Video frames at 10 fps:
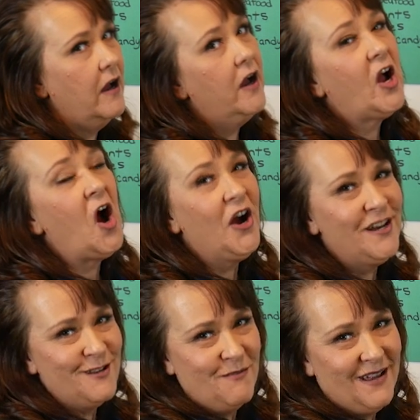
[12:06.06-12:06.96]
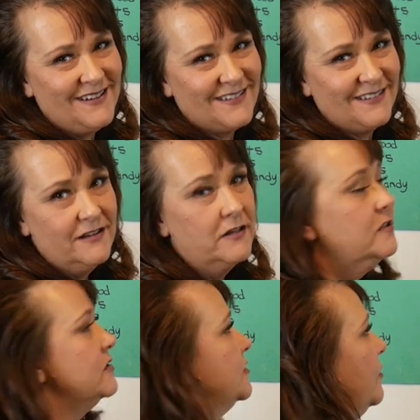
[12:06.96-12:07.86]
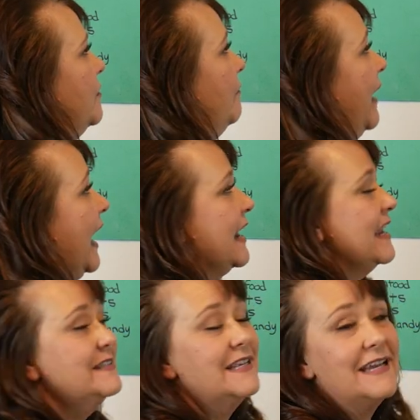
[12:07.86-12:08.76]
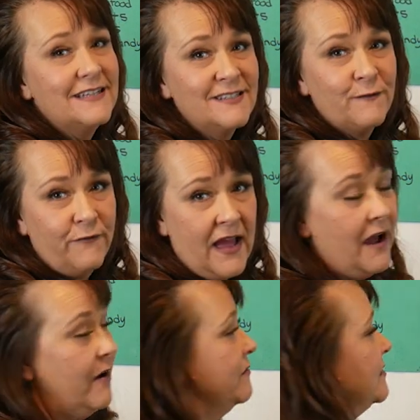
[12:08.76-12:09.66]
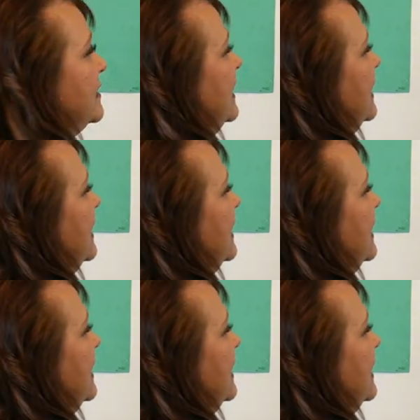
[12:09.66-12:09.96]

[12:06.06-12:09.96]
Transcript: a condiment, so the mayonnaise is found